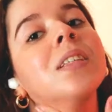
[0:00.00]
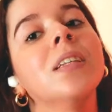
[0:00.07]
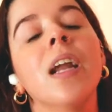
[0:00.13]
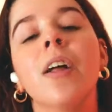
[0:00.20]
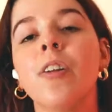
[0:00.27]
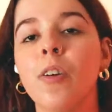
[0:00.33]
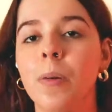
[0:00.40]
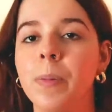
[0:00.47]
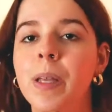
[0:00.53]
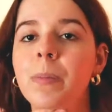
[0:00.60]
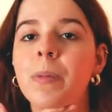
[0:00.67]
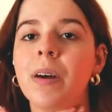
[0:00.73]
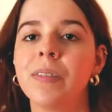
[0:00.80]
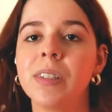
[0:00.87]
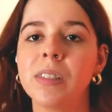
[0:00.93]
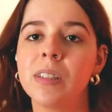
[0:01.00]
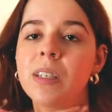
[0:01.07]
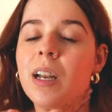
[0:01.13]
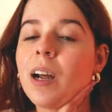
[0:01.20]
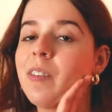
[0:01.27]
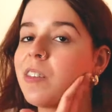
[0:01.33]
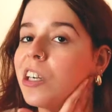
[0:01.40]
Now normally I'm obviously
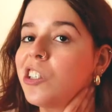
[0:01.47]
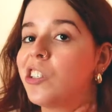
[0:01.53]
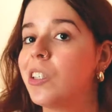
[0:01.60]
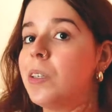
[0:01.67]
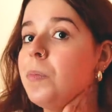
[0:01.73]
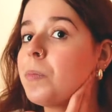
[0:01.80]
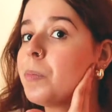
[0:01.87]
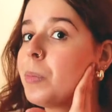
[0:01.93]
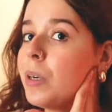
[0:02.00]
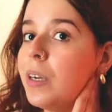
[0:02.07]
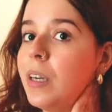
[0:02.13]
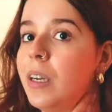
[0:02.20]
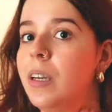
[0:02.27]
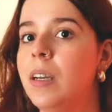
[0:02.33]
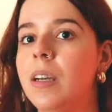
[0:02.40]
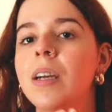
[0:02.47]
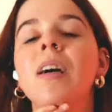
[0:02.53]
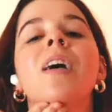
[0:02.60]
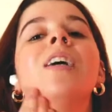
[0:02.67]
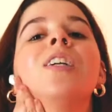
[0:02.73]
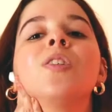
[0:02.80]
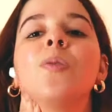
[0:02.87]
not rushing, but
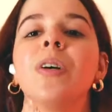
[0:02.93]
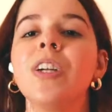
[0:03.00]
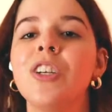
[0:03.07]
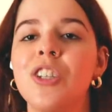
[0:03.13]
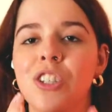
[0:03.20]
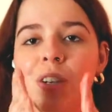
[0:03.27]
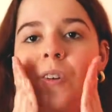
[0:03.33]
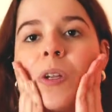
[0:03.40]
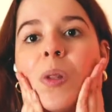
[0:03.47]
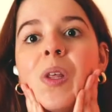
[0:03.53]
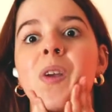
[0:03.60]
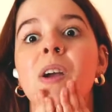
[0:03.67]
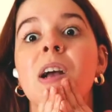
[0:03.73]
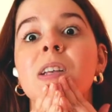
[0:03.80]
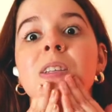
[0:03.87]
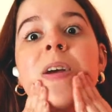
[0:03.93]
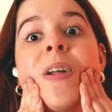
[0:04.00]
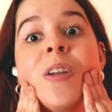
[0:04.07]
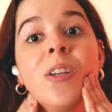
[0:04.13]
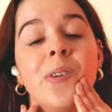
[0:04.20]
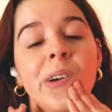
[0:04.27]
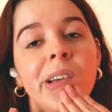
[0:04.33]
I just wanted to show you that you guys
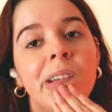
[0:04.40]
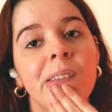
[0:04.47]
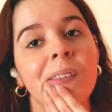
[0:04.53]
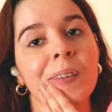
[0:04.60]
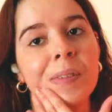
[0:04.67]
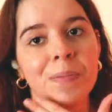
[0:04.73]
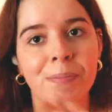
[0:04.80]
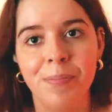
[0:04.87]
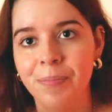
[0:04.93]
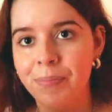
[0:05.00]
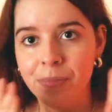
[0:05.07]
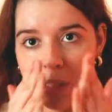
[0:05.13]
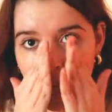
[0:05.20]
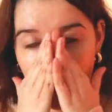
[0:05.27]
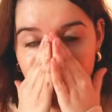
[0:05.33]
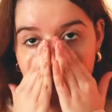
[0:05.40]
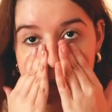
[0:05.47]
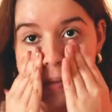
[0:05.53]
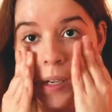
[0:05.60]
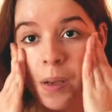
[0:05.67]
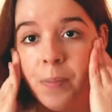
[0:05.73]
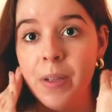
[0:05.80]
can do it in
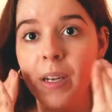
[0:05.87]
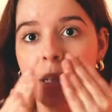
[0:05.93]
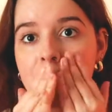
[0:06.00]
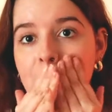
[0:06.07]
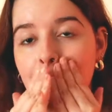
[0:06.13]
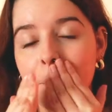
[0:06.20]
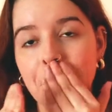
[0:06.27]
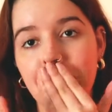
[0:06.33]
about 10 minutes.